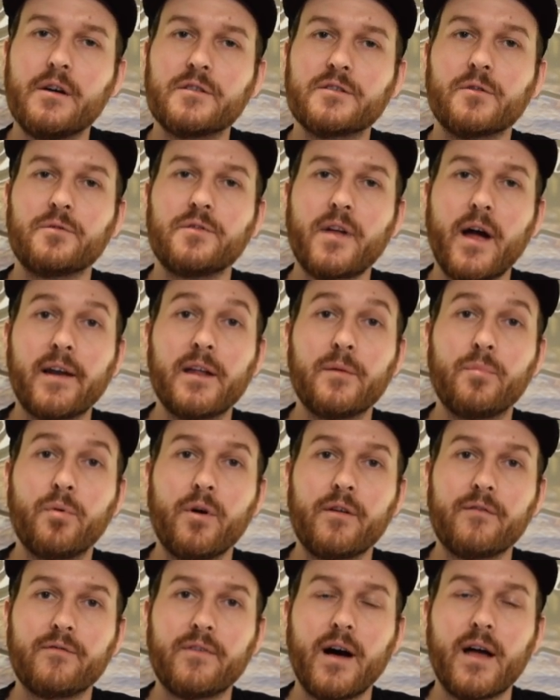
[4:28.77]
So
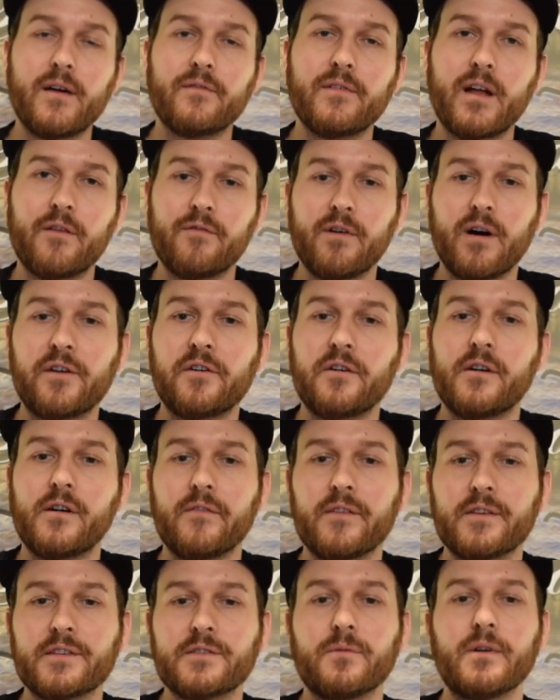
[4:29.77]
90.5 out of 100
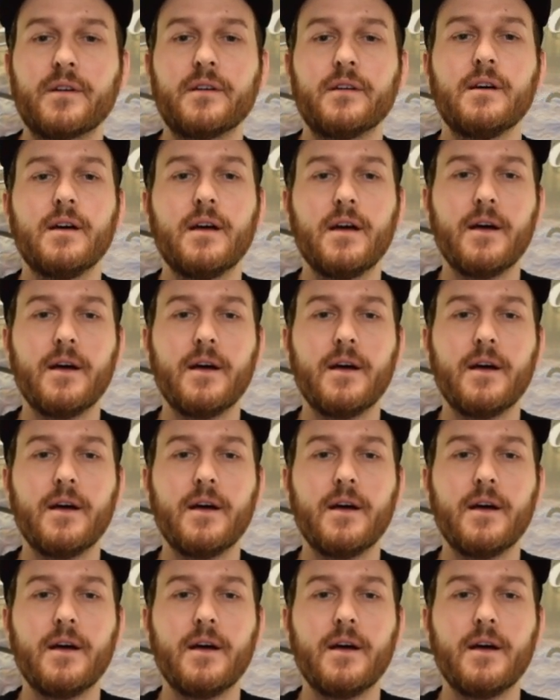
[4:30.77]
on this one.